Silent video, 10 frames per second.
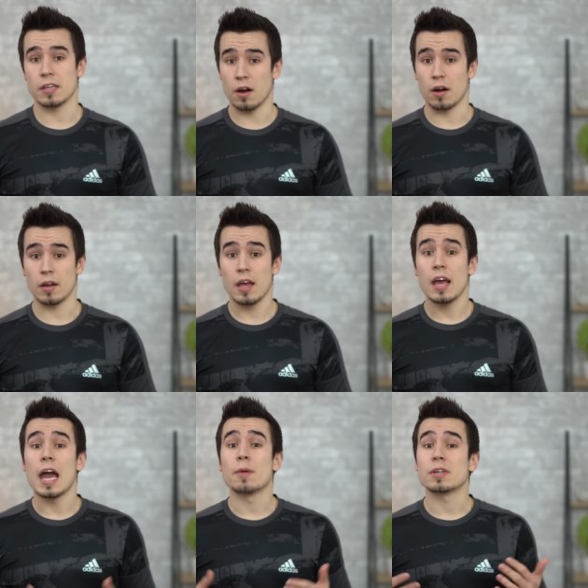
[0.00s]
XR,
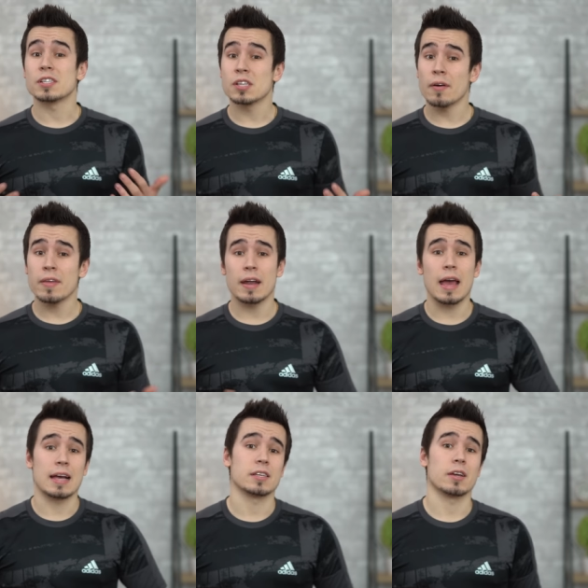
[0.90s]
and we're sorry that
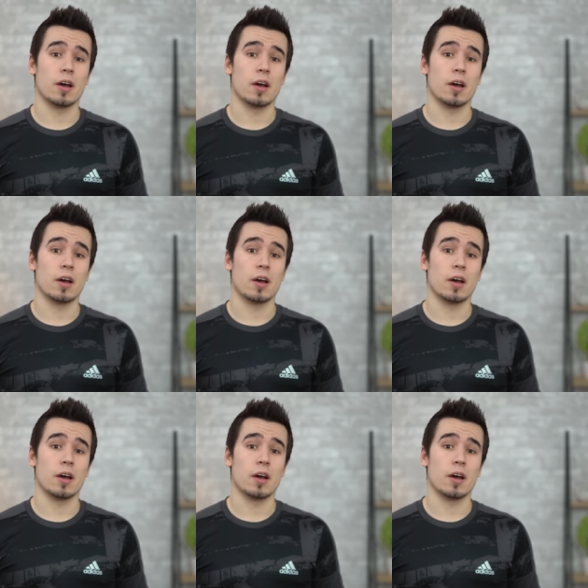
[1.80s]
it had to